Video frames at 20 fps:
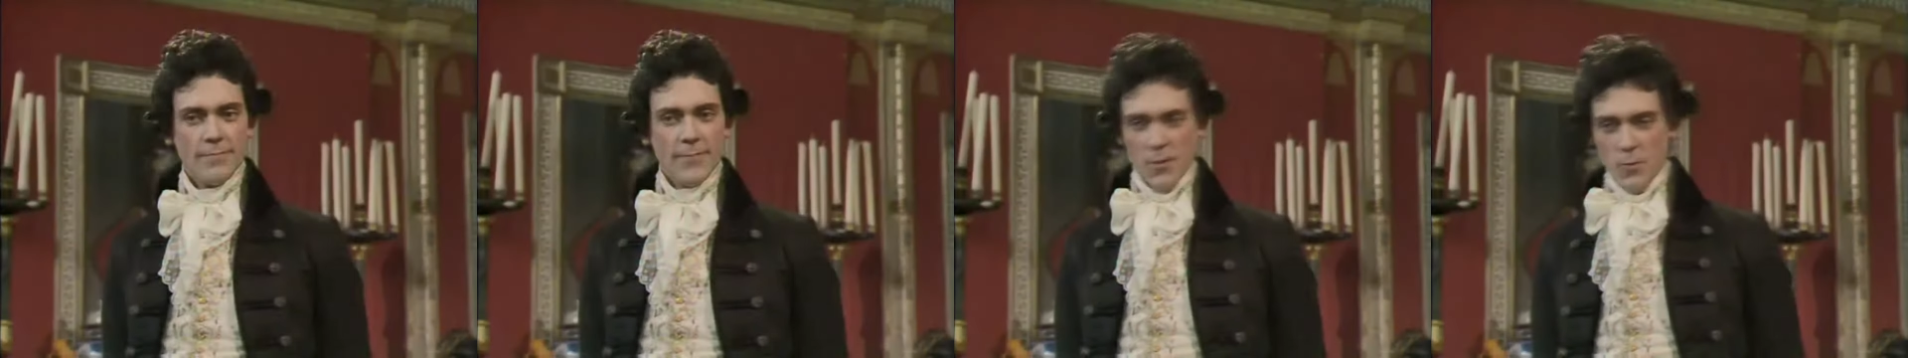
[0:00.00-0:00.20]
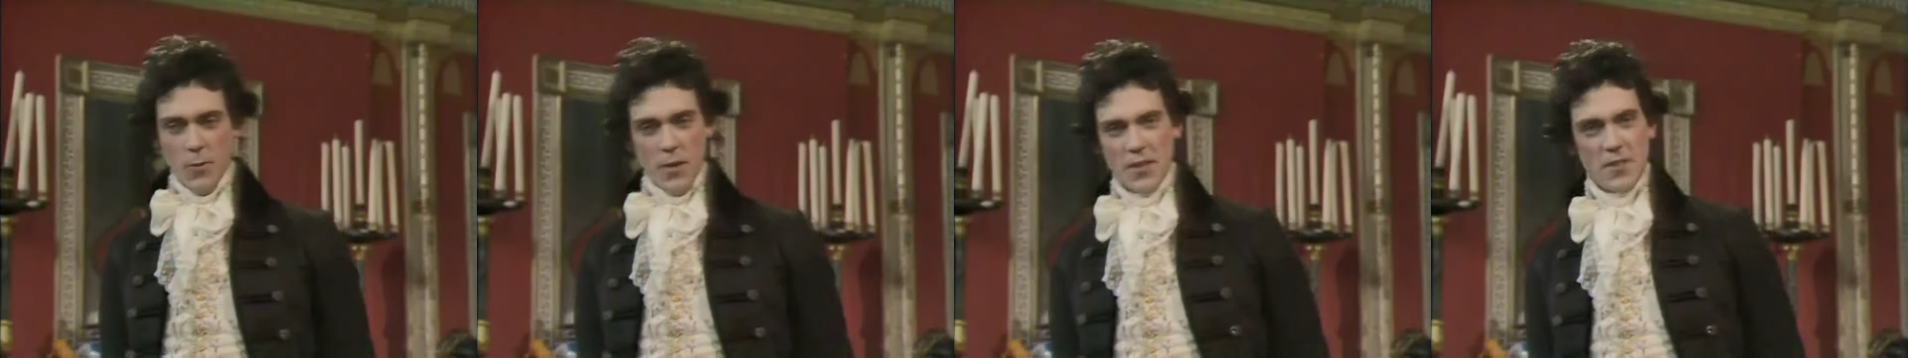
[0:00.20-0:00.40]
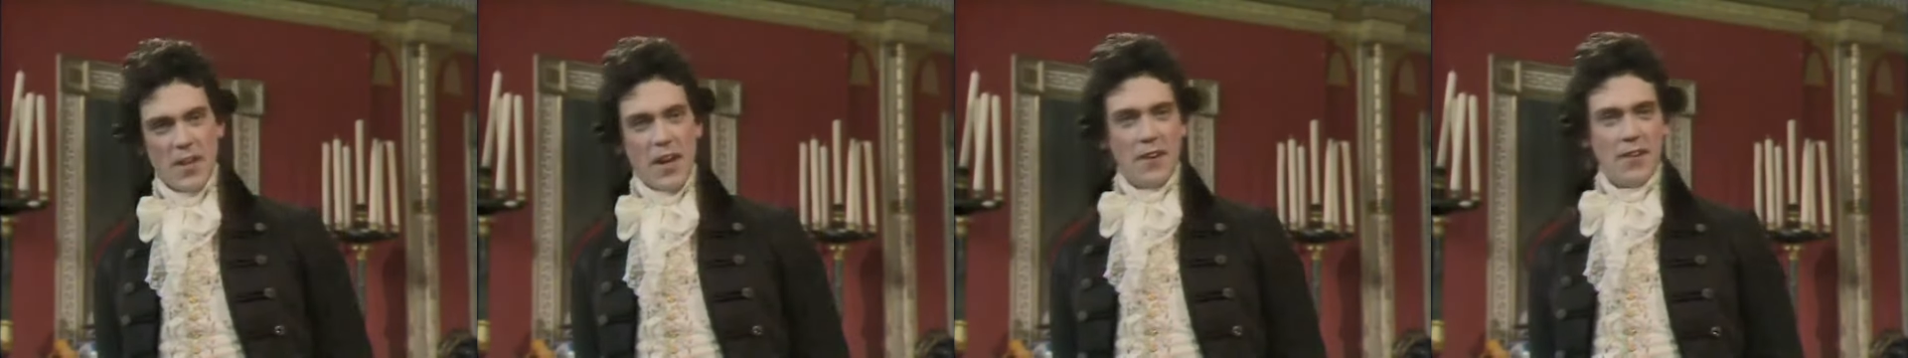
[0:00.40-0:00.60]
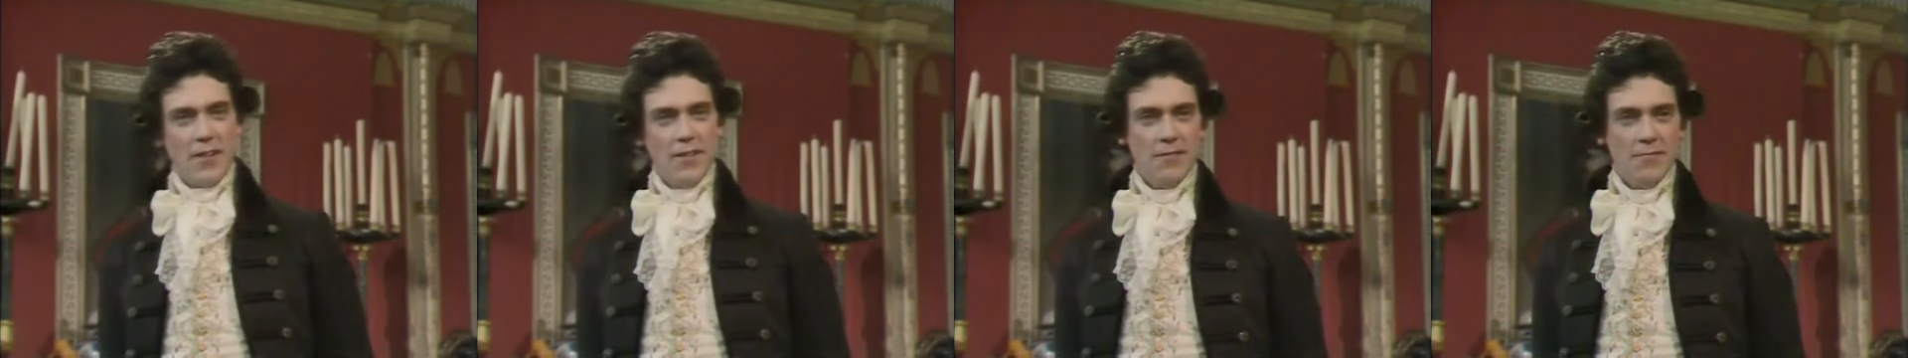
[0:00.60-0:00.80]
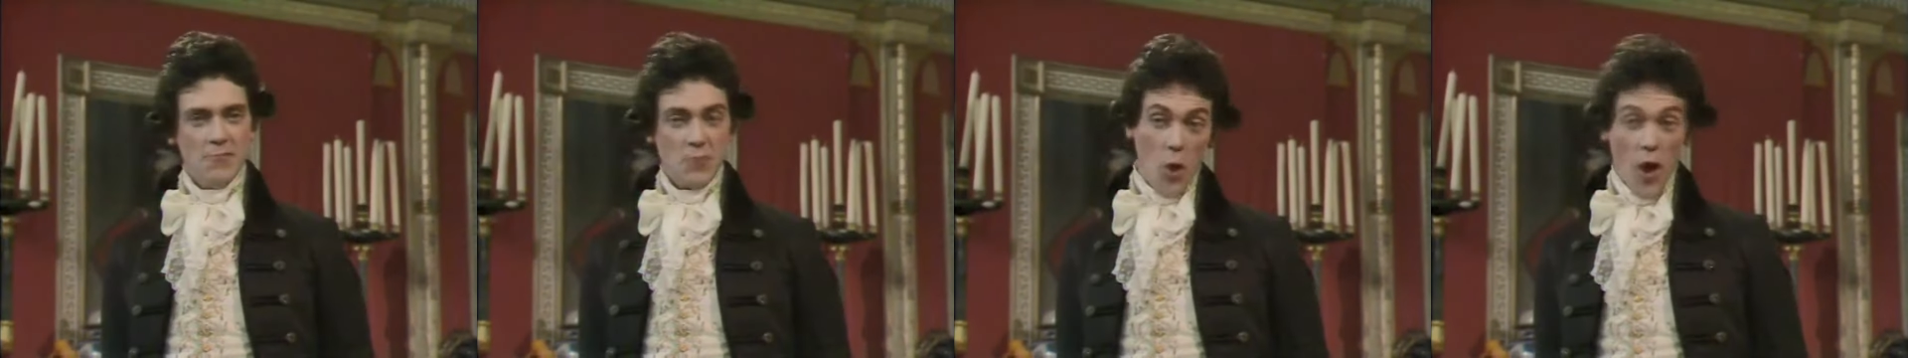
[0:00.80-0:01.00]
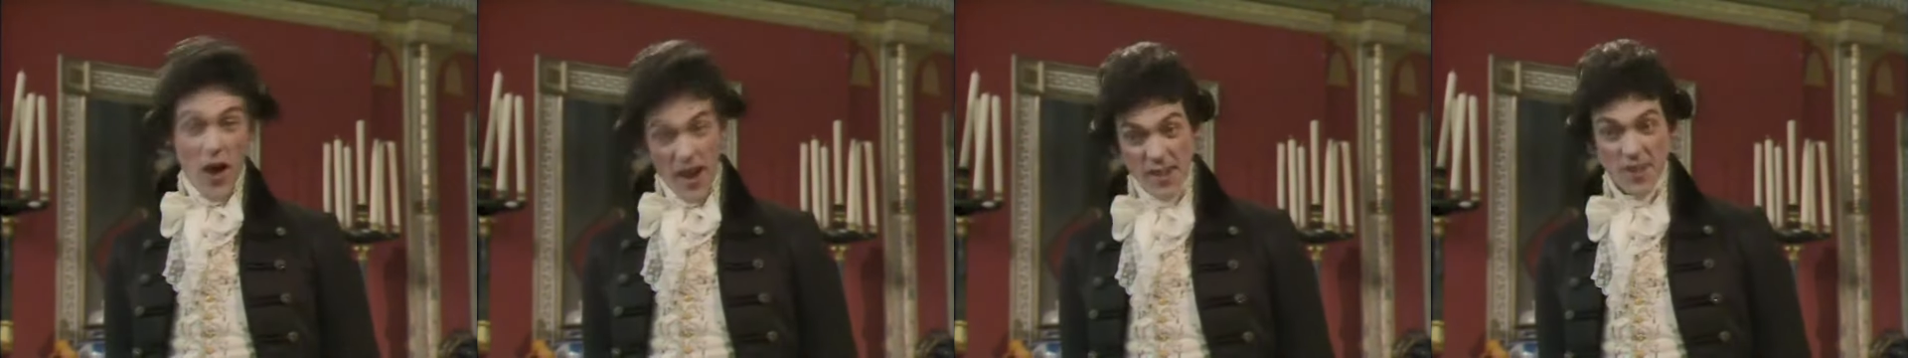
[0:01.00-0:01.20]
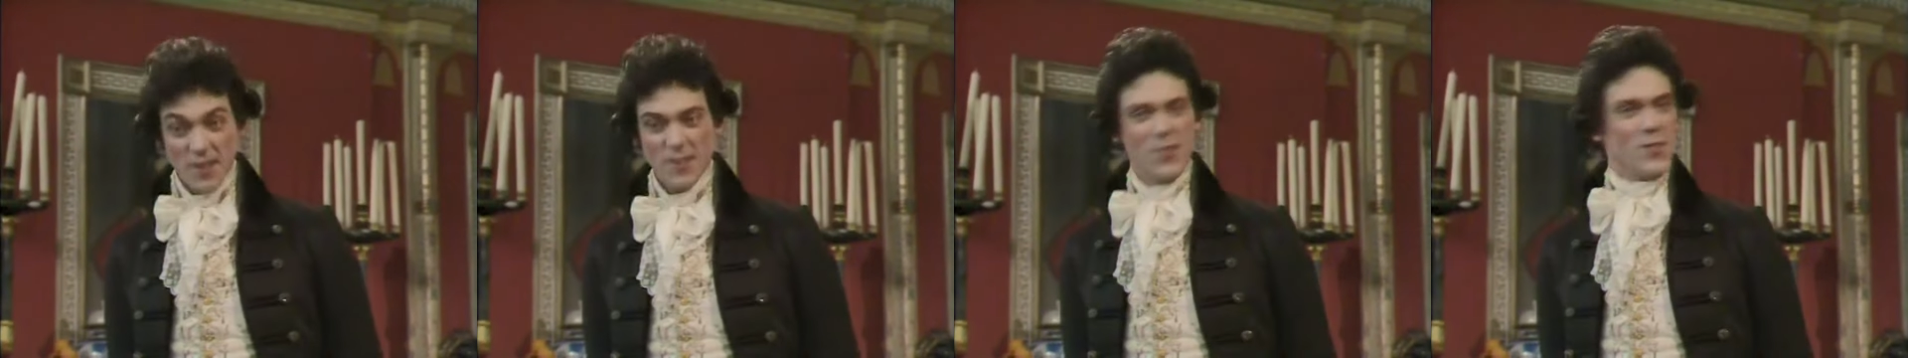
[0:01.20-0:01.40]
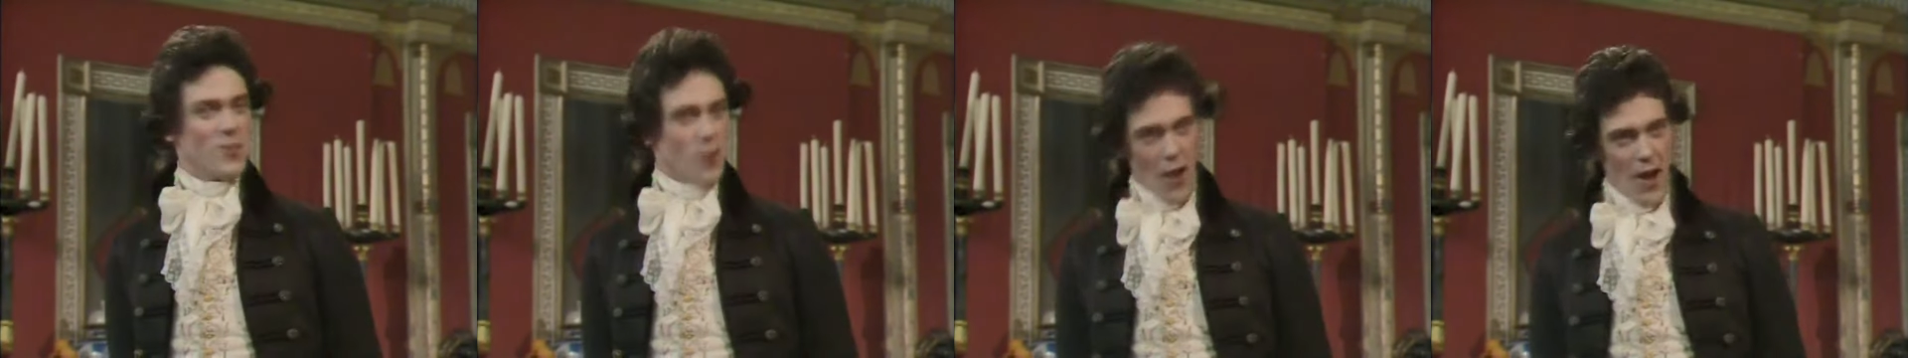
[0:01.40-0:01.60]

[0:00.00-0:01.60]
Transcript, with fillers: That's what I said. Your Highness,